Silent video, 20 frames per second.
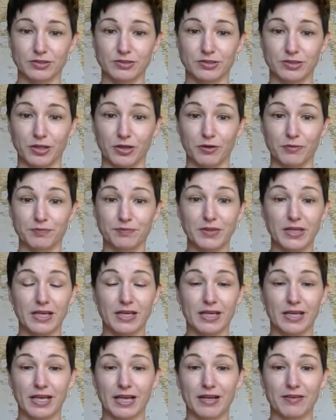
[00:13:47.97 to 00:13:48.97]
So
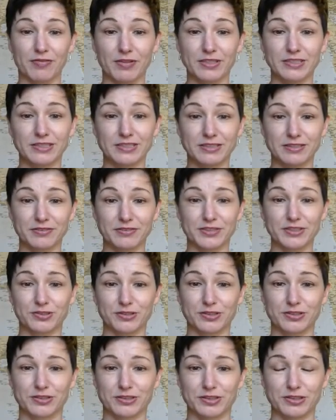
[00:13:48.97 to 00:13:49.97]
if this is of
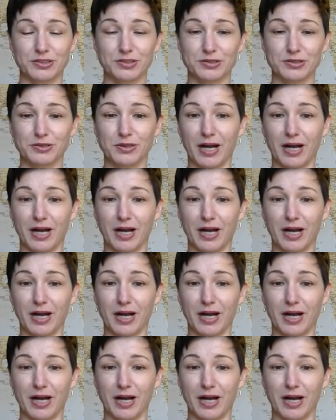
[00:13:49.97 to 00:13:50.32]
interest to you,